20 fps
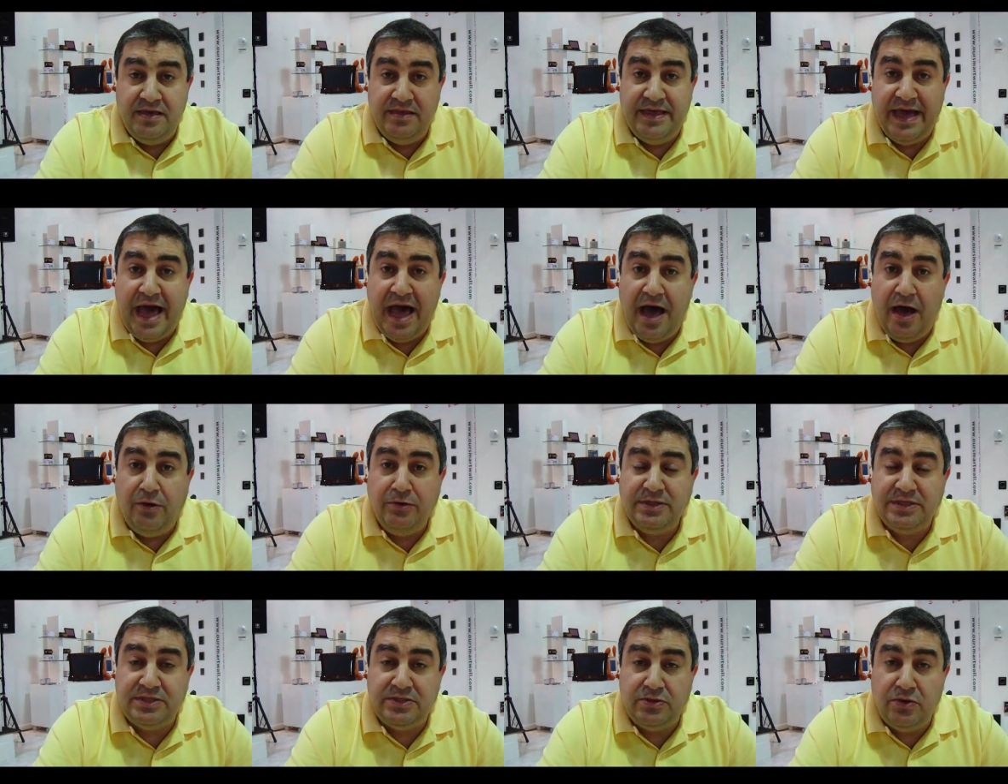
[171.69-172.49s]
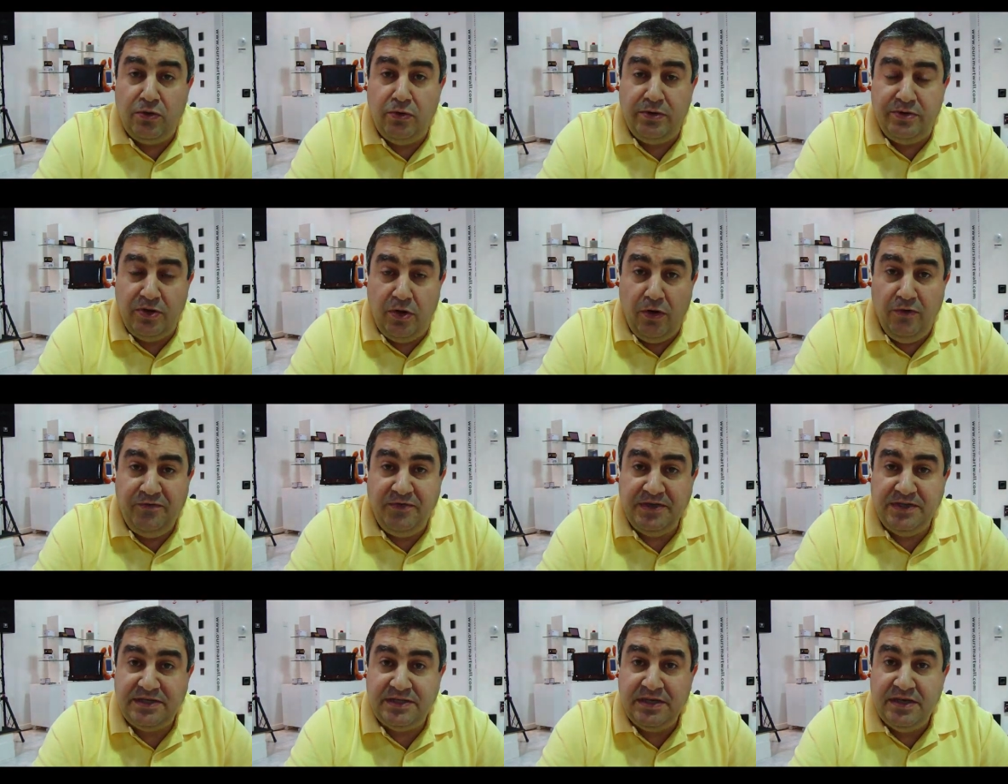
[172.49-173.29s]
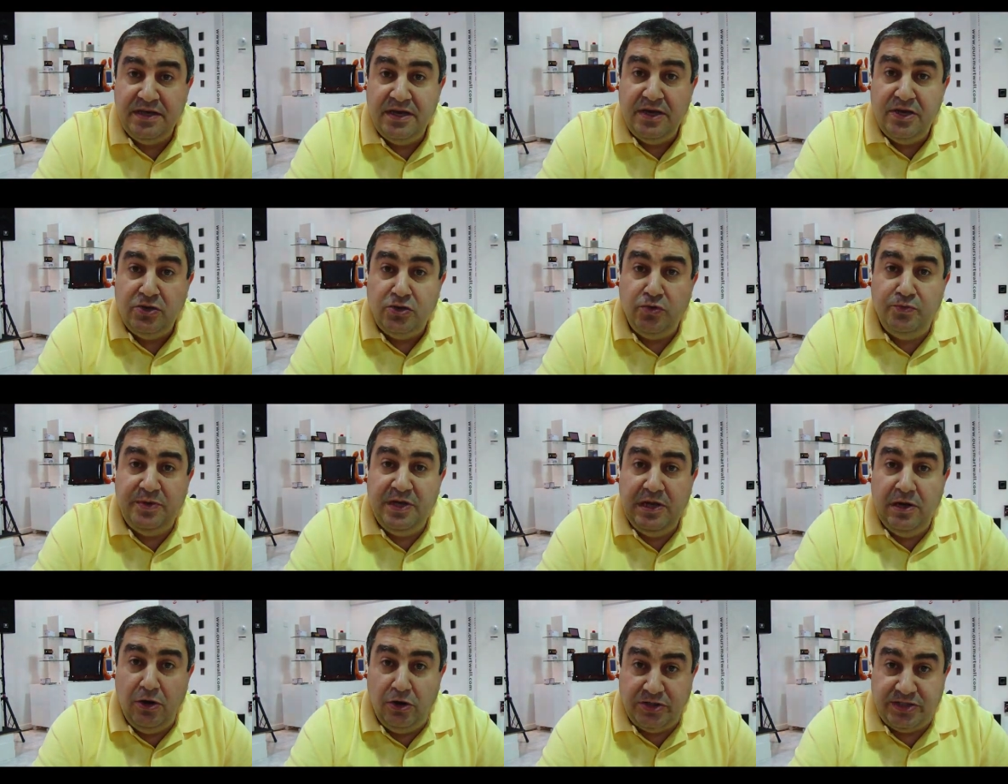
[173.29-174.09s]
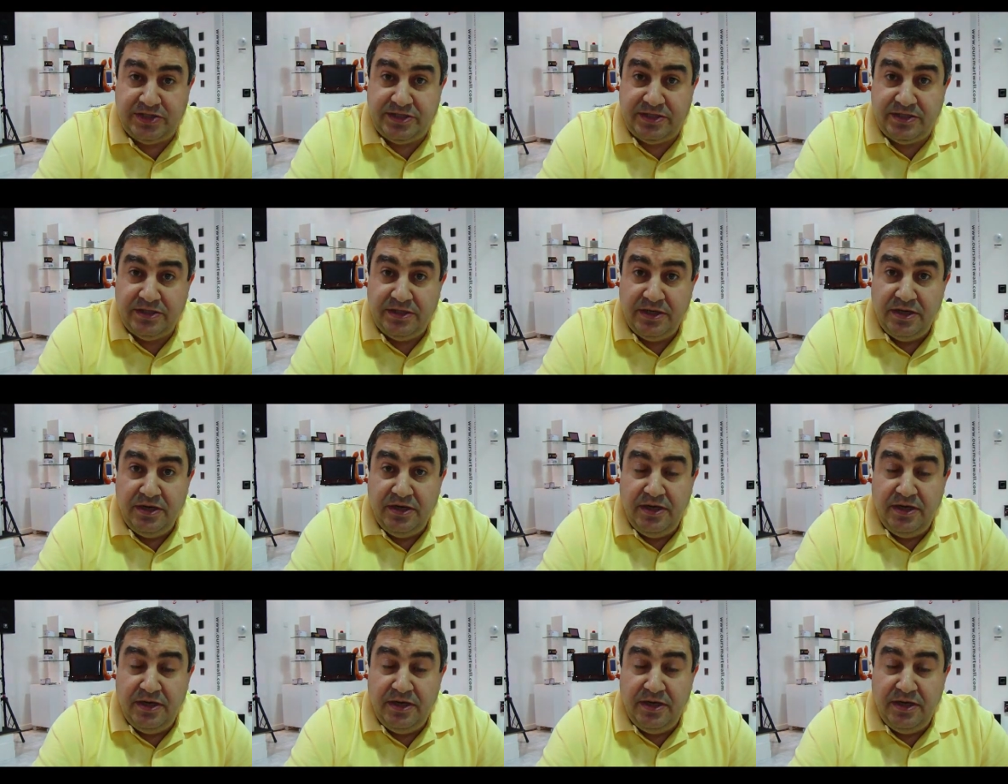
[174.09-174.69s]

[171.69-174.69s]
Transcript: the house or the office to be lost